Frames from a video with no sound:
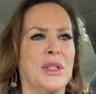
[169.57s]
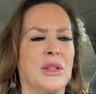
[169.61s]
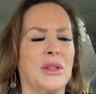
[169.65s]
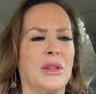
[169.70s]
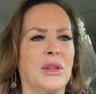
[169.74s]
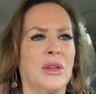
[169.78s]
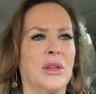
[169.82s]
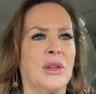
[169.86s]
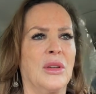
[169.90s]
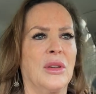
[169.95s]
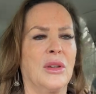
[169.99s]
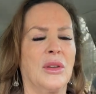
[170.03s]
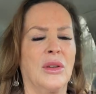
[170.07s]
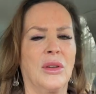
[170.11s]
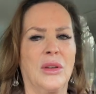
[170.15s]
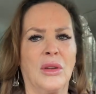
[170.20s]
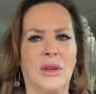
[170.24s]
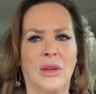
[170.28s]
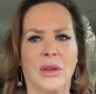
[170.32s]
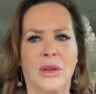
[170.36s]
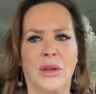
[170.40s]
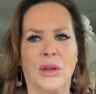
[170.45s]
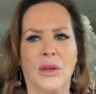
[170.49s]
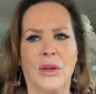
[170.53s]

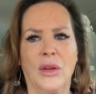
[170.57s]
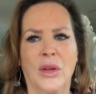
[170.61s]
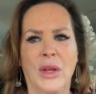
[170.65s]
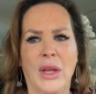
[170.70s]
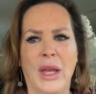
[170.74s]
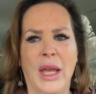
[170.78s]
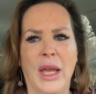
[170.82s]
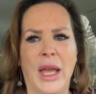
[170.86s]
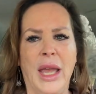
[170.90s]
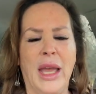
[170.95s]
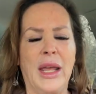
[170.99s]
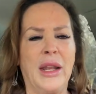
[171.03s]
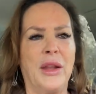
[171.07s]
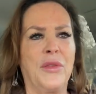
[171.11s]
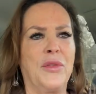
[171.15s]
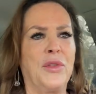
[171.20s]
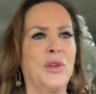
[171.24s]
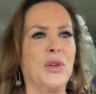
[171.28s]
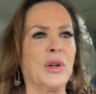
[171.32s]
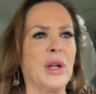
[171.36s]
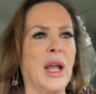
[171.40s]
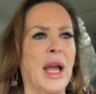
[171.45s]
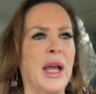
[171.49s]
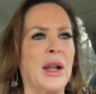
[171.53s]
And if
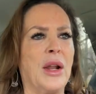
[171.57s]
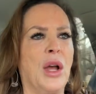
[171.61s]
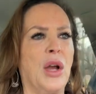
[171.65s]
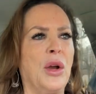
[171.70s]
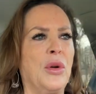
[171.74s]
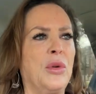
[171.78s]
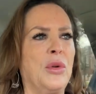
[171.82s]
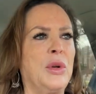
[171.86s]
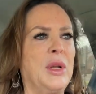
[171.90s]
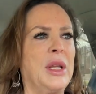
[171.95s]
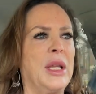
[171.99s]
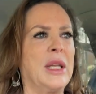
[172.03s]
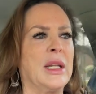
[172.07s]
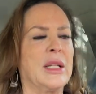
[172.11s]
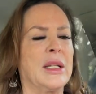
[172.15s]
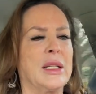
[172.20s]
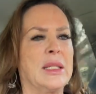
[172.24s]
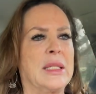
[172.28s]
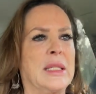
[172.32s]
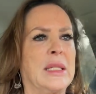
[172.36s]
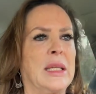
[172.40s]
you're not honing in and